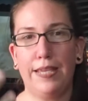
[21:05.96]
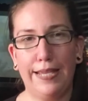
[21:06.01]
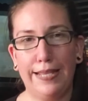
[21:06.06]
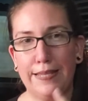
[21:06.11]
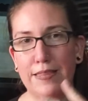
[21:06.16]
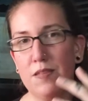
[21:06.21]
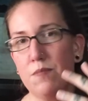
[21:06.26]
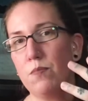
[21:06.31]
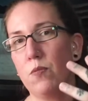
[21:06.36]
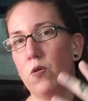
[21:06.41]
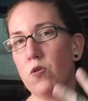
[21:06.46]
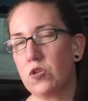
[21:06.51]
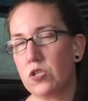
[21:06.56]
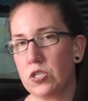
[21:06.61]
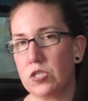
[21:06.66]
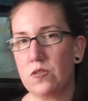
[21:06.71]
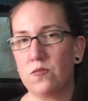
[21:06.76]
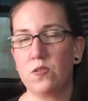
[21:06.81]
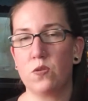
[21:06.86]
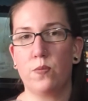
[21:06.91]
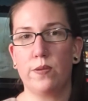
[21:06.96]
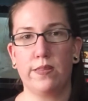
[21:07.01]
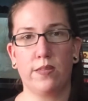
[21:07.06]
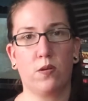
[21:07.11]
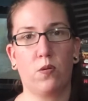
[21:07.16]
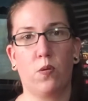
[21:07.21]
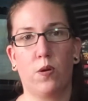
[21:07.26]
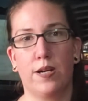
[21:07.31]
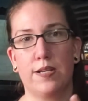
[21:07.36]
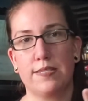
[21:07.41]
in the motions of doing the
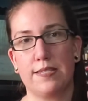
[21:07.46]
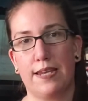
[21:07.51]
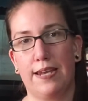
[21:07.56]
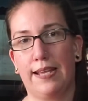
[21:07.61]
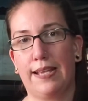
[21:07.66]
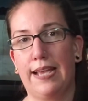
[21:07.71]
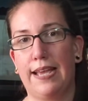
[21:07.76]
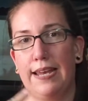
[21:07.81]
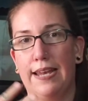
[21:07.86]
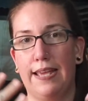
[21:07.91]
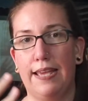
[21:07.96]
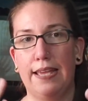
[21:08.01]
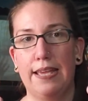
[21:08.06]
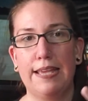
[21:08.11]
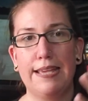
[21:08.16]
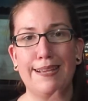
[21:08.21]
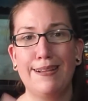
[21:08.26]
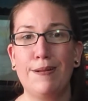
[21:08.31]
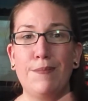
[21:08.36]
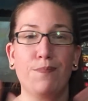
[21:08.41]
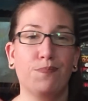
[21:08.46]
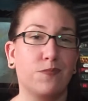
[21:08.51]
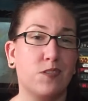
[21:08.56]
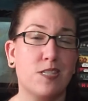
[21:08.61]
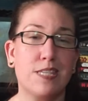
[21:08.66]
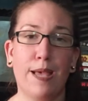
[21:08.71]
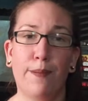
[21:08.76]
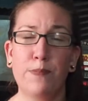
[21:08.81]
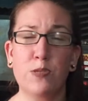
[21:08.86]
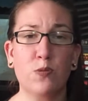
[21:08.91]
course, and it kind of
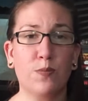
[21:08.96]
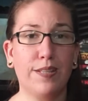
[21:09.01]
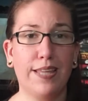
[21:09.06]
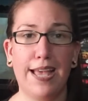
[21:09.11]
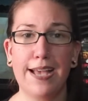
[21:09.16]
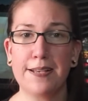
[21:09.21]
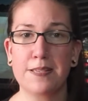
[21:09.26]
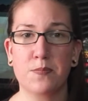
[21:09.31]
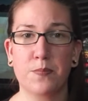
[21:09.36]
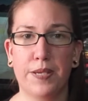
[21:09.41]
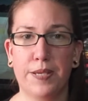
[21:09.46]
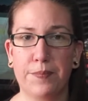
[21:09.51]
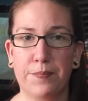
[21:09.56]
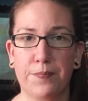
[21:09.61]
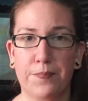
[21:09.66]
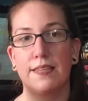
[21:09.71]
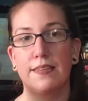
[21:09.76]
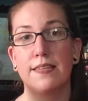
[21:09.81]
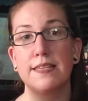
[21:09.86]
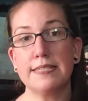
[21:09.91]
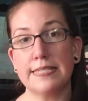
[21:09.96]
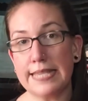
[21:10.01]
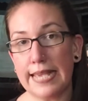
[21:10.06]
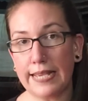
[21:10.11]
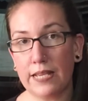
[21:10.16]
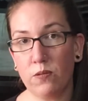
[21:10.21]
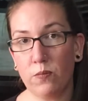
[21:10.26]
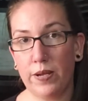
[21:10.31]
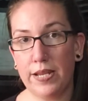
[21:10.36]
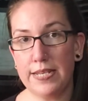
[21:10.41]
just helps relax me. The
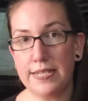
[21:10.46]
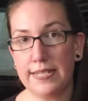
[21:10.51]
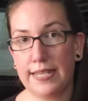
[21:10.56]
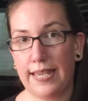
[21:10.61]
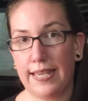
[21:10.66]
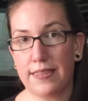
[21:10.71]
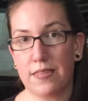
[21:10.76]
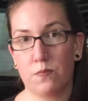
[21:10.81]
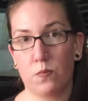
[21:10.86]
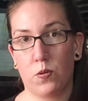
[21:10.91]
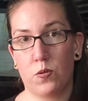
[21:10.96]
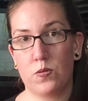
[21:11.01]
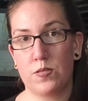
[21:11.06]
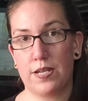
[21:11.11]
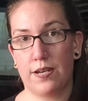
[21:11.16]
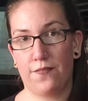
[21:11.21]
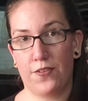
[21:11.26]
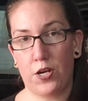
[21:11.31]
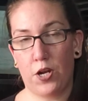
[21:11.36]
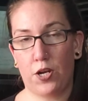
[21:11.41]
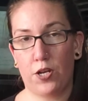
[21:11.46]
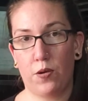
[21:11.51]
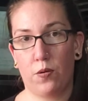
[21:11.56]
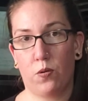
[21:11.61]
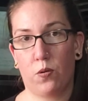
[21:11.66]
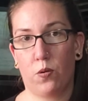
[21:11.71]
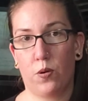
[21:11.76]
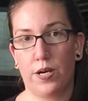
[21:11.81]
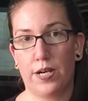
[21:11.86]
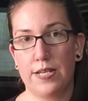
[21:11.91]
second way to get the most out of an audio
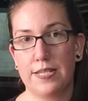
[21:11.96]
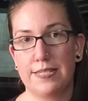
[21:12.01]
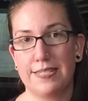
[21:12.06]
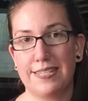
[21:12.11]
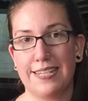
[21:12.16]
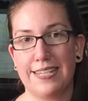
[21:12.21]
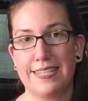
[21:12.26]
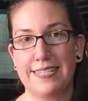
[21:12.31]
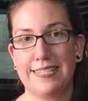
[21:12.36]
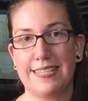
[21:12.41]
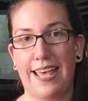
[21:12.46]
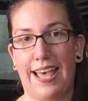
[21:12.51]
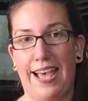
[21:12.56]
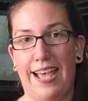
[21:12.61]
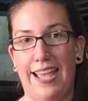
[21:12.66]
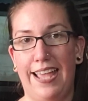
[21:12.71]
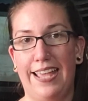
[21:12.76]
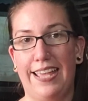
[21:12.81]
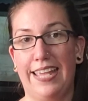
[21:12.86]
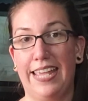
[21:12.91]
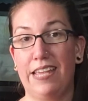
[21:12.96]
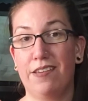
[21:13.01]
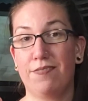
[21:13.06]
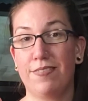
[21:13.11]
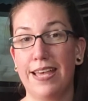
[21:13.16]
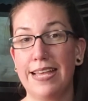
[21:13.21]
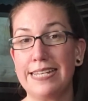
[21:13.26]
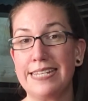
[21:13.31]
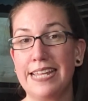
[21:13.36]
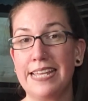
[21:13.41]
course is that if
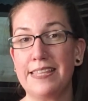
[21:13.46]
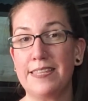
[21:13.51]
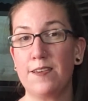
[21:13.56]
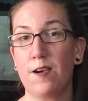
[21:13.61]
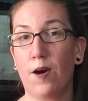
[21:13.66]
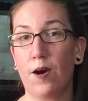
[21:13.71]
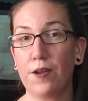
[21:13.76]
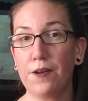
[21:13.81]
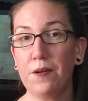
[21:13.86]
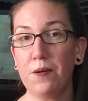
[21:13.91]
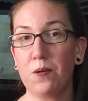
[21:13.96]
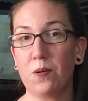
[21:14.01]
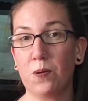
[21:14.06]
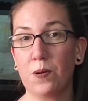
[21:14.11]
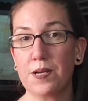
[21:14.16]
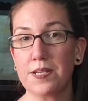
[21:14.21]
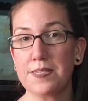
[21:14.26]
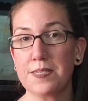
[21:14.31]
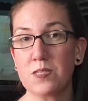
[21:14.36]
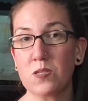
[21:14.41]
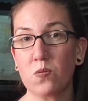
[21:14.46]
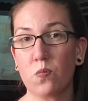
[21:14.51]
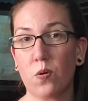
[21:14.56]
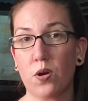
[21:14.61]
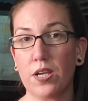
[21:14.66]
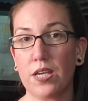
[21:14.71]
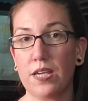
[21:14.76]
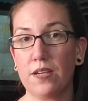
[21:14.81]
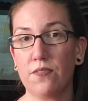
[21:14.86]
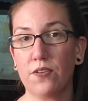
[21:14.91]
that day the audio course isn't
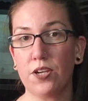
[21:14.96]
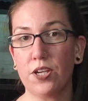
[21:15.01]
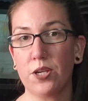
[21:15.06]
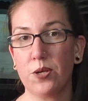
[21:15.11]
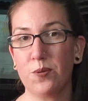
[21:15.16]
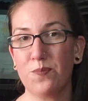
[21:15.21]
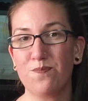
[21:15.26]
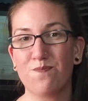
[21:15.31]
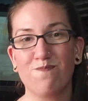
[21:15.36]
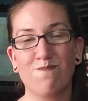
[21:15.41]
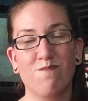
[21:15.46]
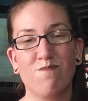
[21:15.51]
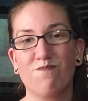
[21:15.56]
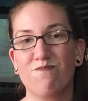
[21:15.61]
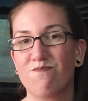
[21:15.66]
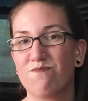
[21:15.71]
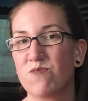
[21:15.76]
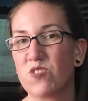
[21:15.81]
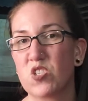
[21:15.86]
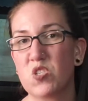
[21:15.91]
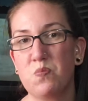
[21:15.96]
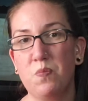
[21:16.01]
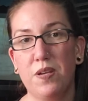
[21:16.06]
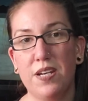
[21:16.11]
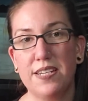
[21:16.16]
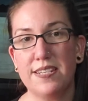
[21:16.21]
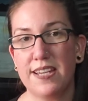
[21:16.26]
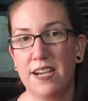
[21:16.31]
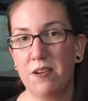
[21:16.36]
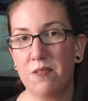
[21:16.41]
working for you, just put
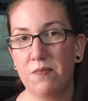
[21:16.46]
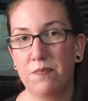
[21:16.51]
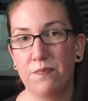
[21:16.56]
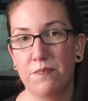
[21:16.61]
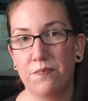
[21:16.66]
it down.